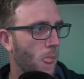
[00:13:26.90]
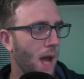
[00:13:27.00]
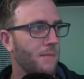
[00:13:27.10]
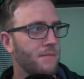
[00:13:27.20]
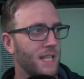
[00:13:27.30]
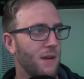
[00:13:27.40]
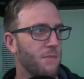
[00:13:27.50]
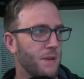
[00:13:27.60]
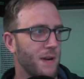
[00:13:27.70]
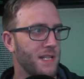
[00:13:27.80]
No, that
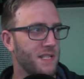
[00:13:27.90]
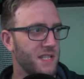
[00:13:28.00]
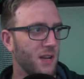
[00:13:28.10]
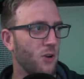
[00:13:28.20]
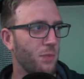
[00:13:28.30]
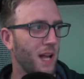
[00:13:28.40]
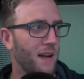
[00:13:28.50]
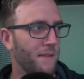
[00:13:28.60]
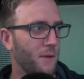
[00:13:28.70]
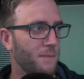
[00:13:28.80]
would be my single
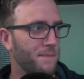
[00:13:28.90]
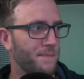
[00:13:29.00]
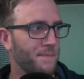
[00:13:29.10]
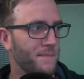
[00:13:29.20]
platform.